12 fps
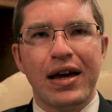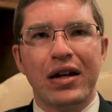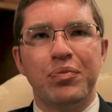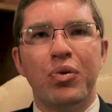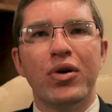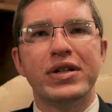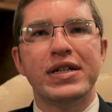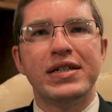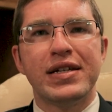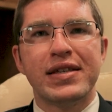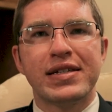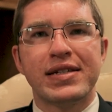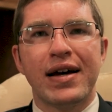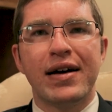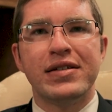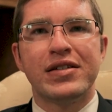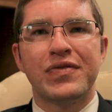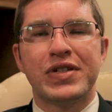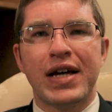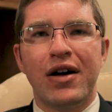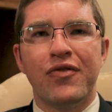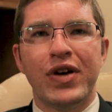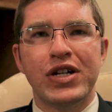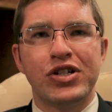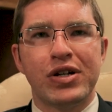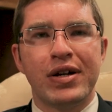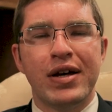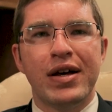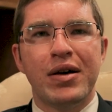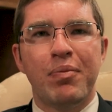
and pointed to the signs of salvation